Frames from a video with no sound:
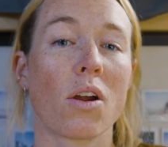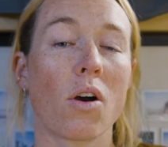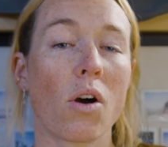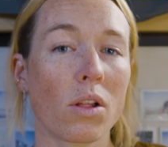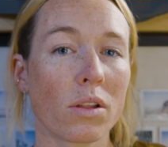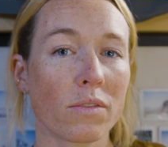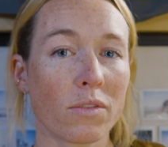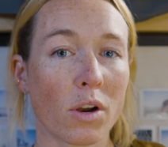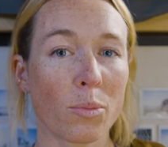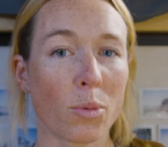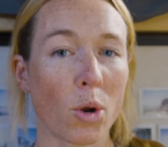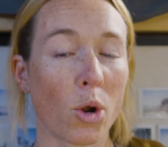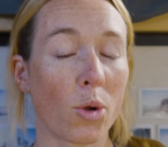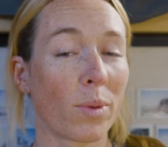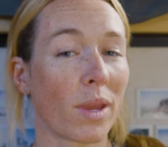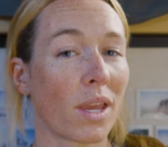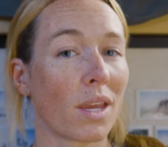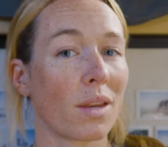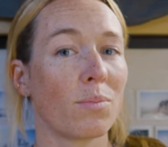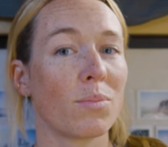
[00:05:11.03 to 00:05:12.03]
all of our
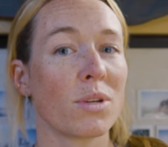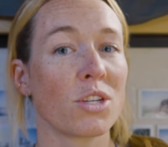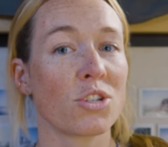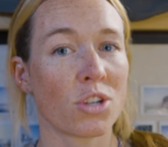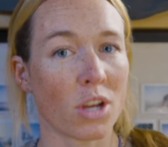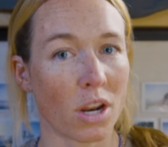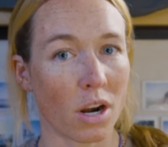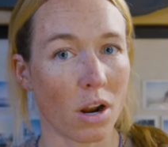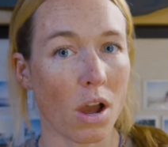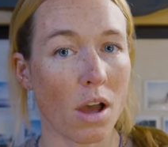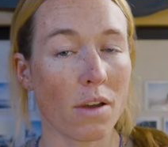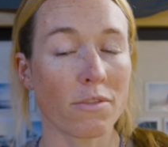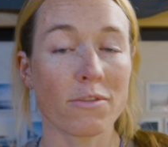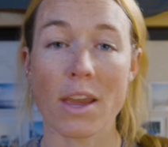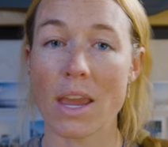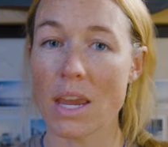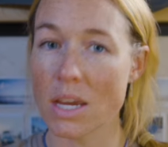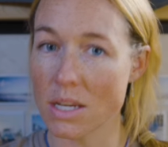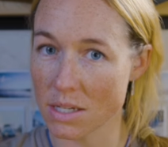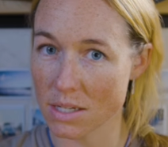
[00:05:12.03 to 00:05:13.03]
propane be shut off
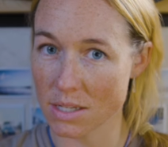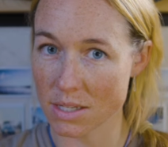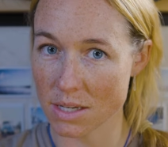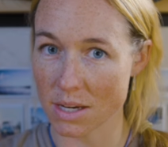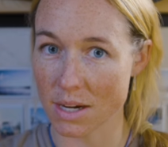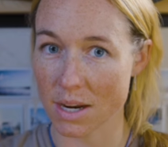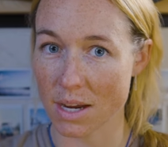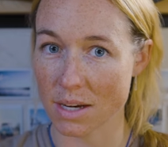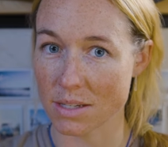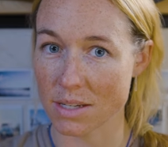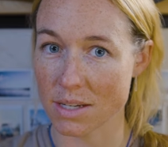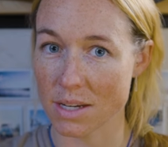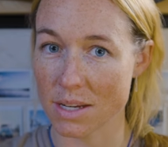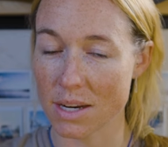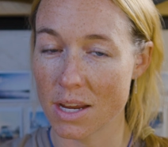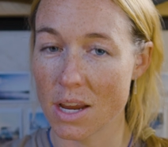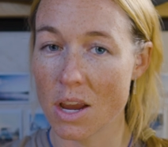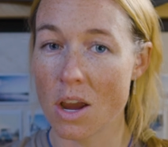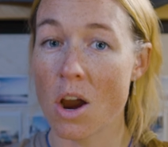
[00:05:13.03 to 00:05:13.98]
and disconnected.